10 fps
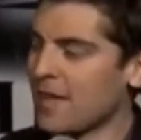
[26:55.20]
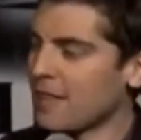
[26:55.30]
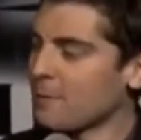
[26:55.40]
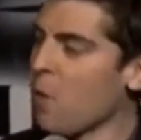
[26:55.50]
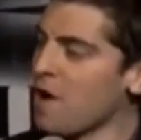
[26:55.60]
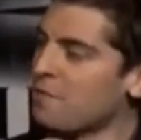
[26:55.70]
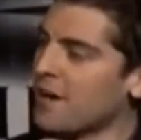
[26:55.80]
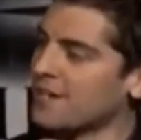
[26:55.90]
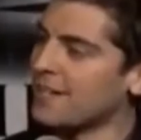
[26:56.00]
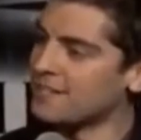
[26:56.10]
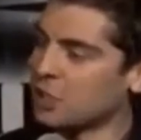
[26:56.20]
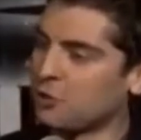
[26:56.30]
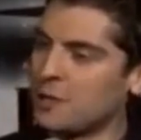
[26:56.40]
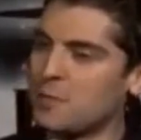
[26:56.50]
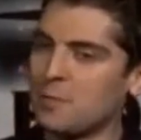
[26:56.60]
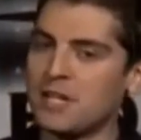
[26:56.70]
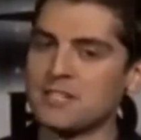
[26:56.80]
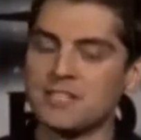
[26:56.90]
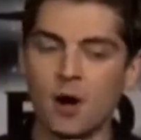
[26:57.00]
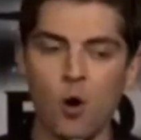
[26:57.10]
Like my one friend, he's a creep
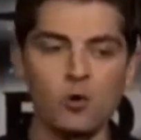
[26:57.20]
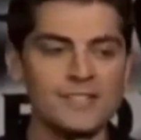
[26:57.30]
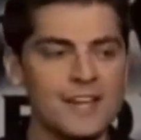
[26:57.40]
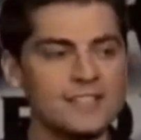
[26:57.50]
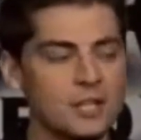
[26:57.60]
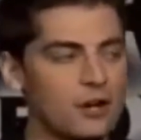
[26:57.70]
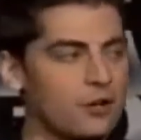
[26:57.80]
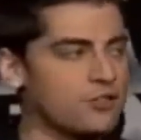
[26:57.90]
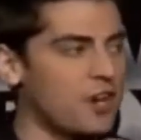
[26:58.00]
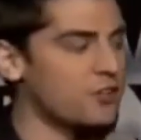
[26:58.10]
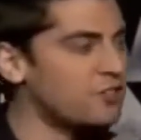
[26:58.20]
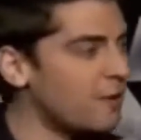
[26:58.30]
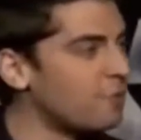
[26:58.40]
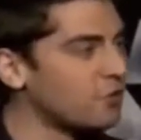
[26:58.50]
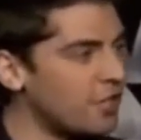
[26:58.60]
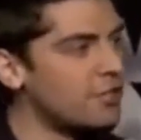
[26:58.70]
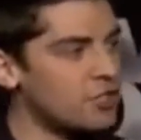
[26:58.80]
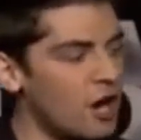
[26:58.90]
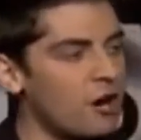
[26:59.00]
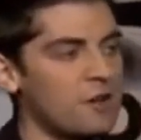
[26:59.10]
because he only dates girls that are several years
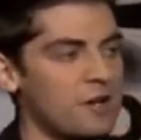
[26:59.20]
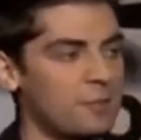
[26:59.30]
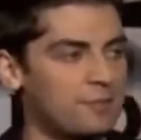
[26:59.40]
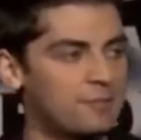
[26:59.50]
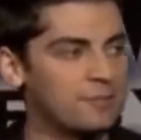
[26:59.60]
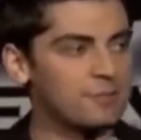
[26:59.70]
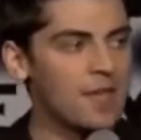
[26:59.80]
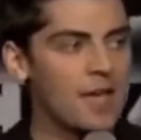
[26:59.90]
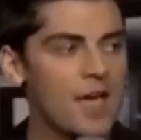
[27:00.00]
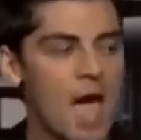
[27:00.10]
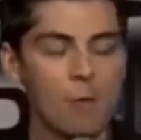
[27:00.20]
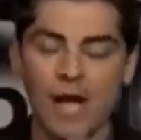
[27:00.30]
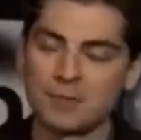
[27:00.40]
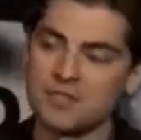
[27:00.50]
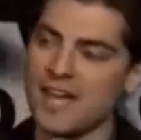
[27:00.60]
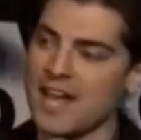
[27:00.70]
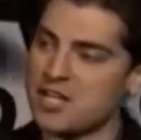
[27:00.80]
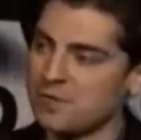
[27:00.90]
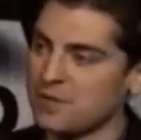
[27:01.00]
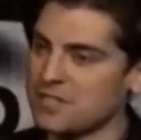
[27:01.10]
younger than him. And when it comes to the
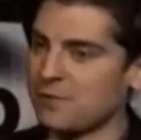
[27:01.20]
age difference